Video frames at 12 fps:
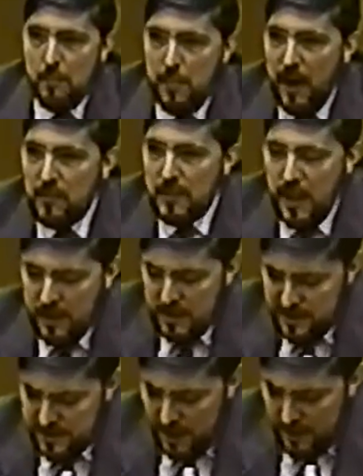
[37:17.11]
about
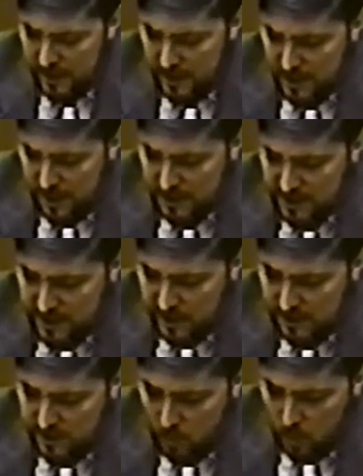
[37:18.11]
that dissent in an
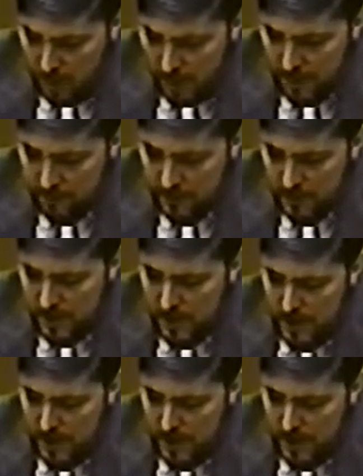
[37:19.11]
uncensored way.